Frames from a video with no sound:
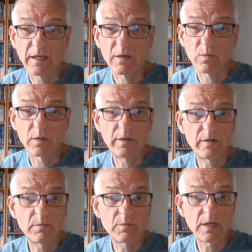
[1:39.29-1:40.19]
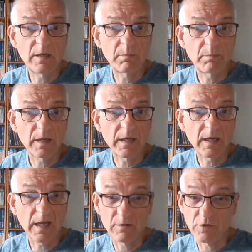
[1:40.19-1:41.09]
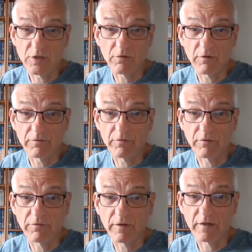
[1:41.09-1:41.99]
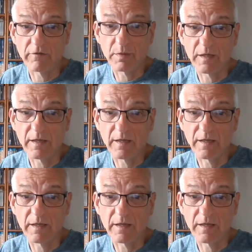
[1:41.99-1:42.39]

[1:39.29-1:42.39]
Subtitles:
Now, one of them sent back a counter offer at £5,